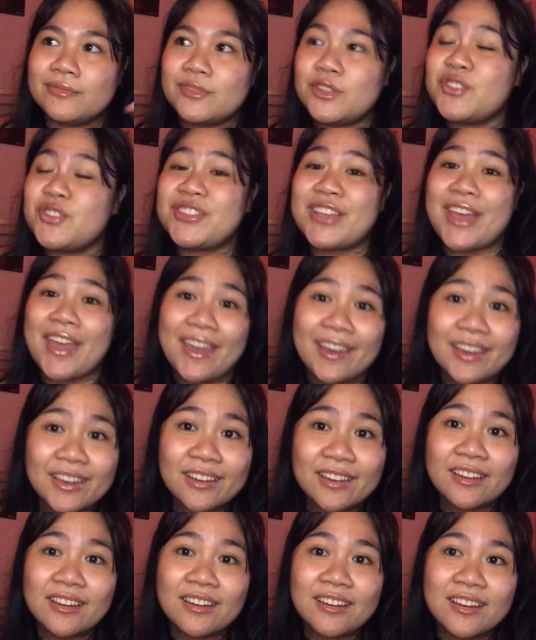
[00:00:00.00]
take
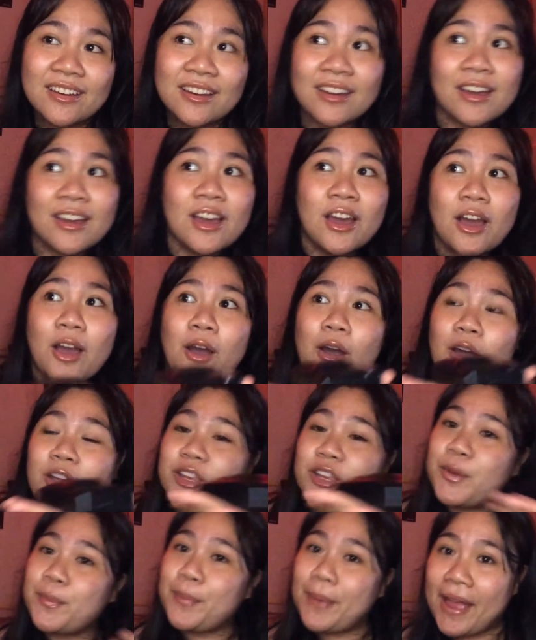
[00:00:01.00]
on
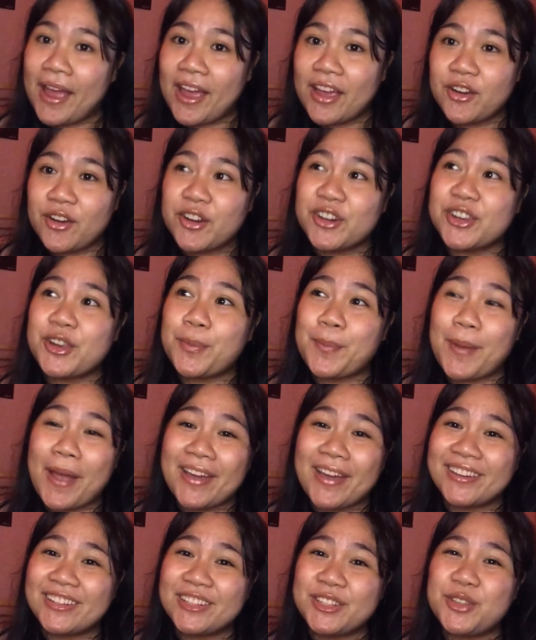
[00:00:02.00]
your bag or in your
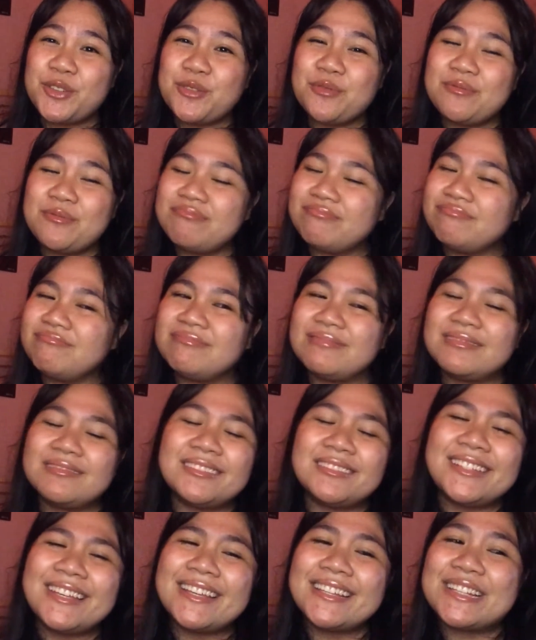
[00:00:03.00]
package.
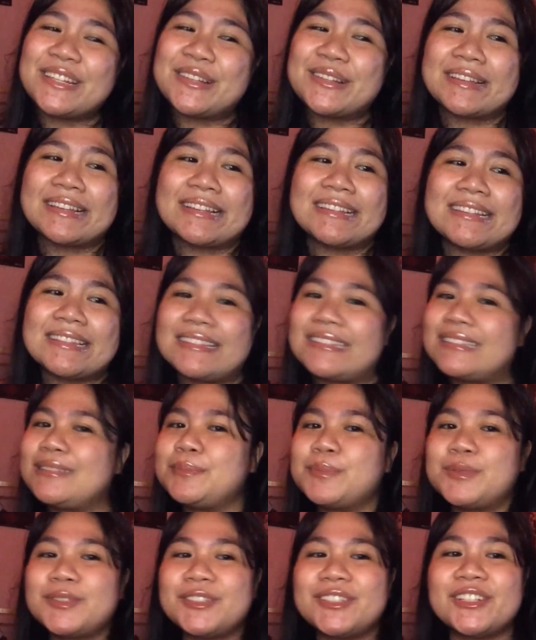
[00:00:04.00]
Yes, you can still
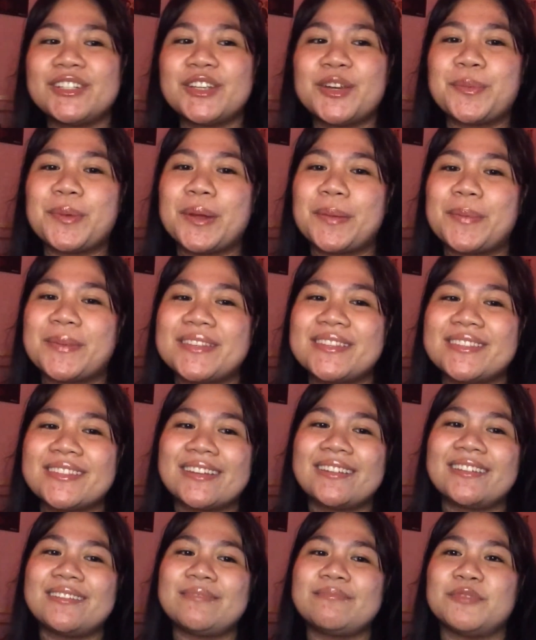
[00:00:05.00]
put it in your bag, but it's
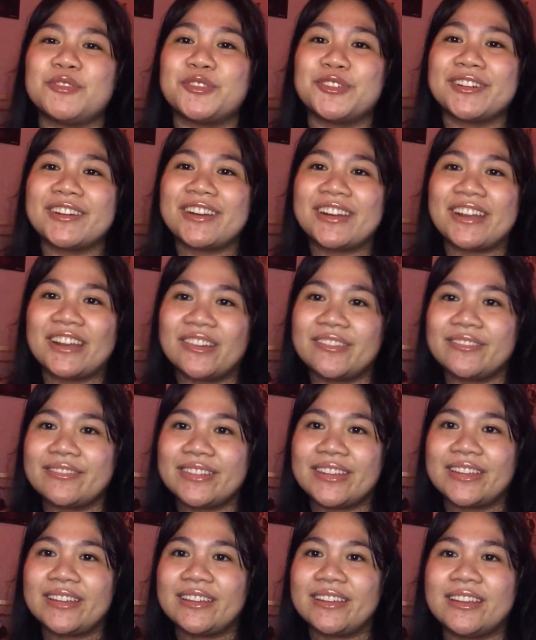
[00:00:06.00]
kind of more
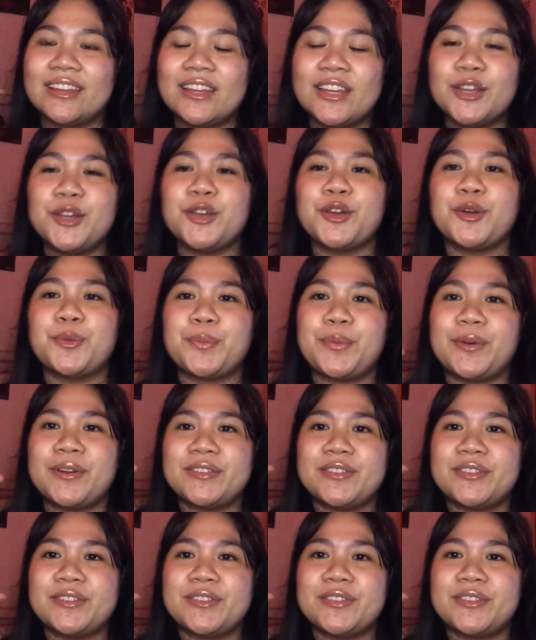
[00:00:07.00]
heavy compared to